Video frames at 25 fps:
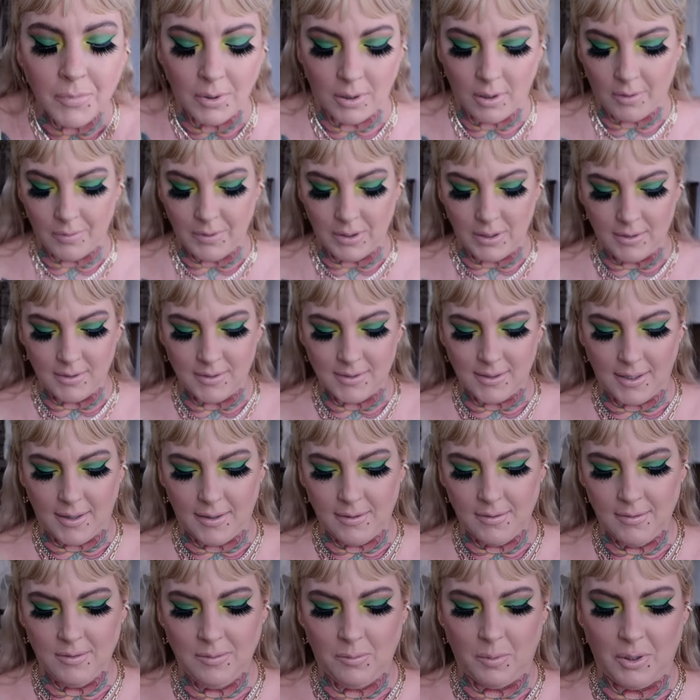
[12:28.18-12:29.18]
on the
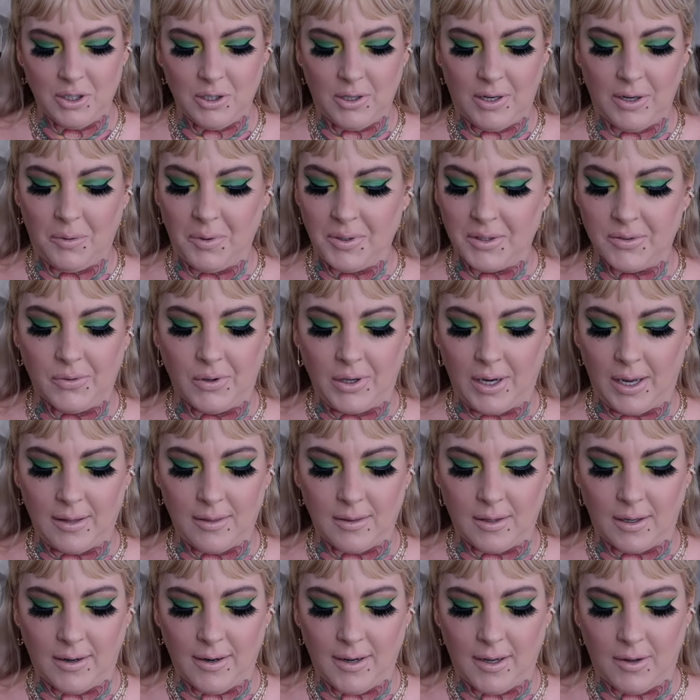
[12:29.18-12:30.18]
inside, which I always
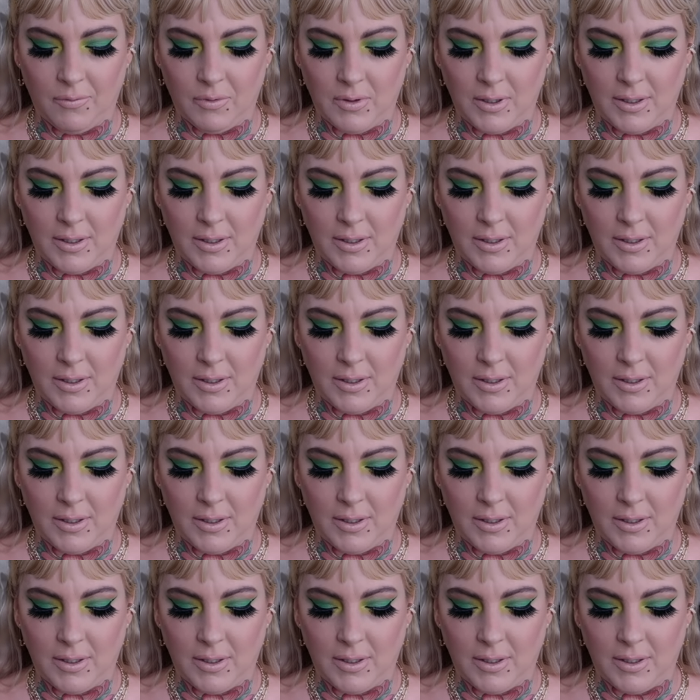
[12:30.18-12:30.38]
forget that I have